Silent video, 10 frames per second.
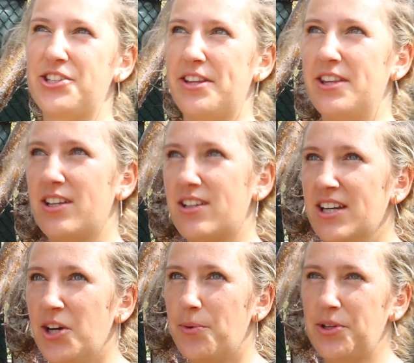I think
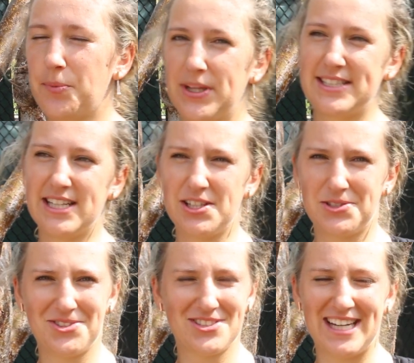when you play tennis,
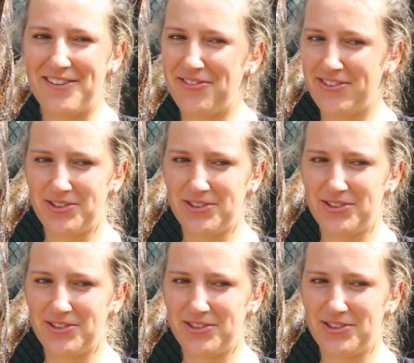you have to